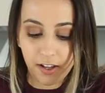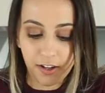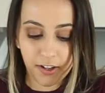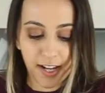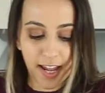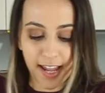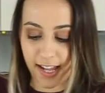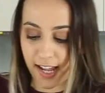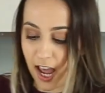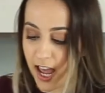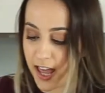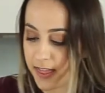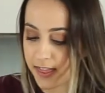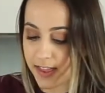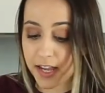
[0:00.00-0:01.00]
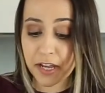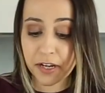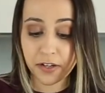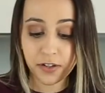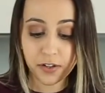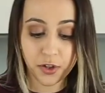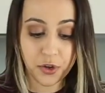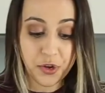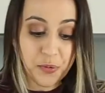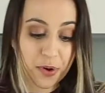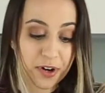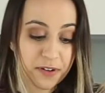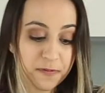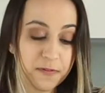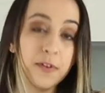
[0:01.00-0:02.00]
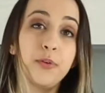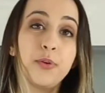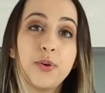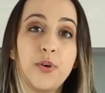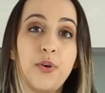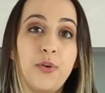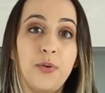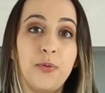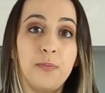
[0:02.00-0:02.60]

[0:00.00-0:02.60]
Okay, and then you want to fill your